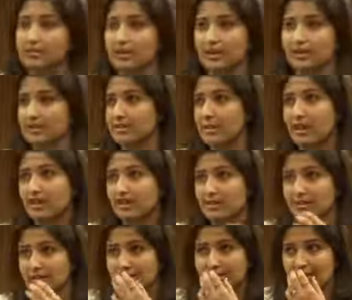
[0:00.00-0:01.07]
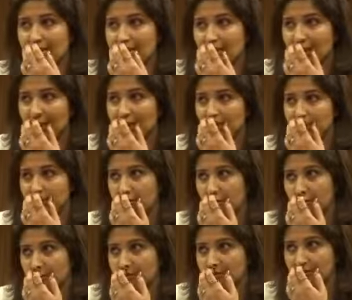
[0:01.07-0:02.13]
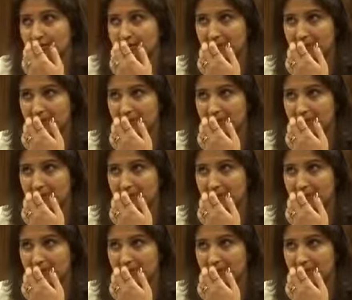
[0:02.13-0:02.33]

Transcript: It's not a lack of laws.